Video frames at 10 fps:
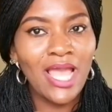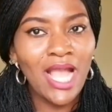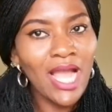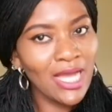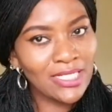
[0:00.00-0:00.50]

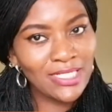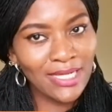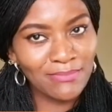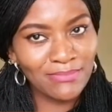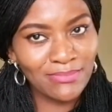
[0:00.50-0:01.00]

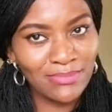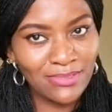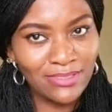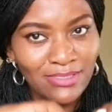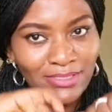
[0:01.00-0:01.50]

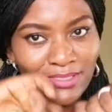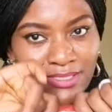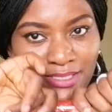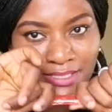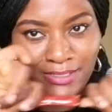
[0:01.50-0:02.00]

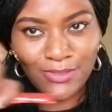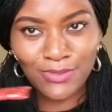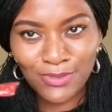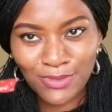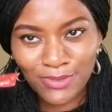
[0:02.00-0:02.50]
condoms.
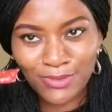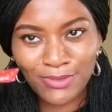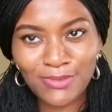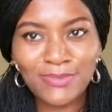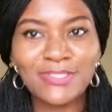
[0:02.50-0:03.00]

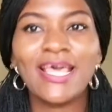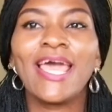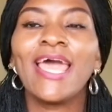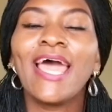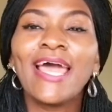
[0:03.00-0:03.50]

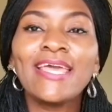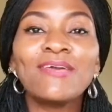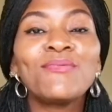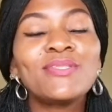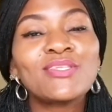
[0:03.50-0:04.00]

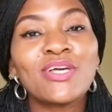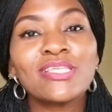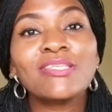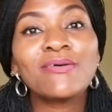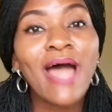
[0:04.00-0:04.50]
We'll be
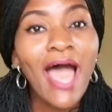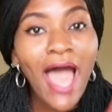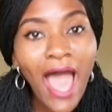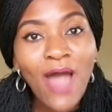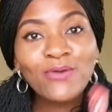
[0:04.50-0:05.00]
discussing on
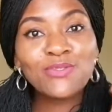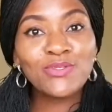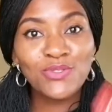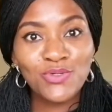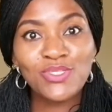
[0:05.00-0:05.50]
how
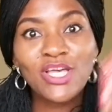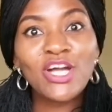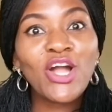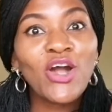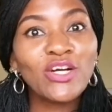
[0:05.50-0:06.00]
to use
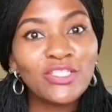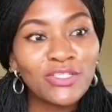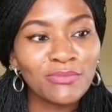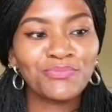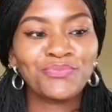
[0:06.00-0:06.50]
a
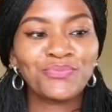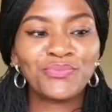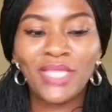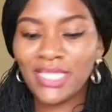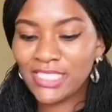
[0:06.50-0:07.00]
condom.
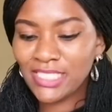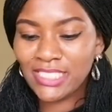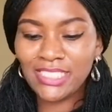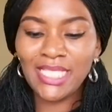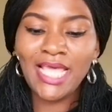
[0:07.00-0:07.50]
Yes.